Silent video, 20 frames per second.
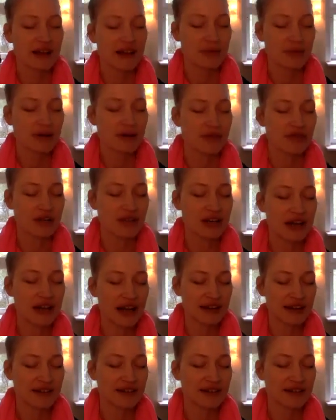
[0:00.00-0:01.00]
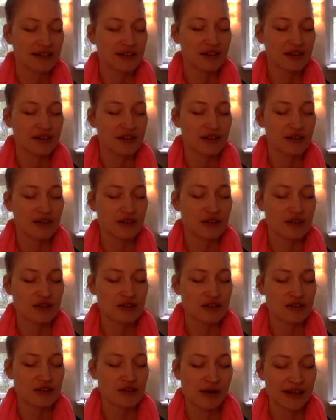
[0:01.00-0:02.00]
with relaxed
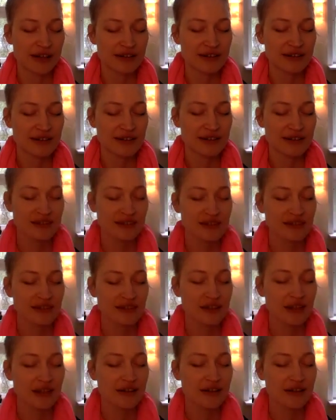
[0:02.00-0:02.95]
joints and